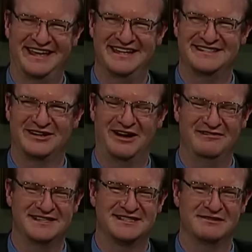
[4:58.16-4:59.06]
kids
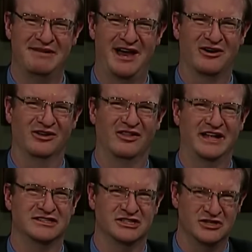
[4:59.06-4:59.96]
obviously matter a
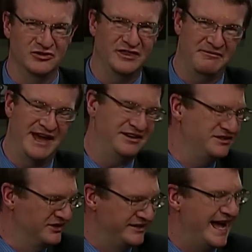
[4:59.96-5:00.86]
lot to you. They matter
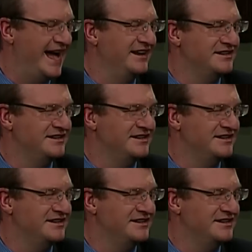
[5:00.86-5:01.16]
to your dad.